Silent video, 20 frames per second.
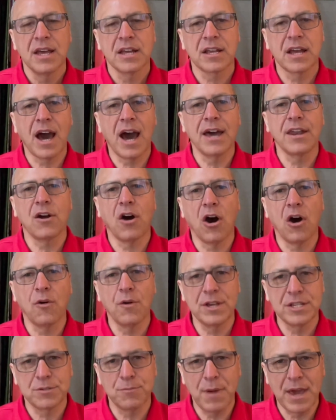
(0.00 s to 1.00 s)
God
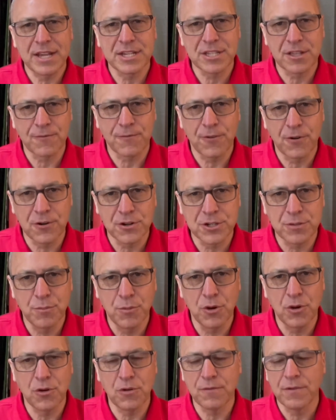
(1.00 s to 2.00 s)
always makes the first
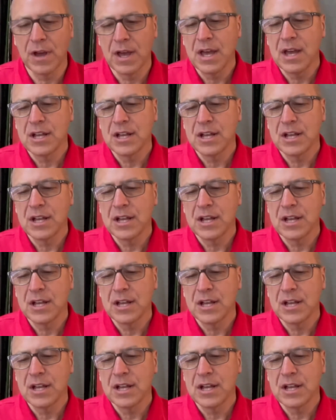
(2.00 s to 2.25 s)
move.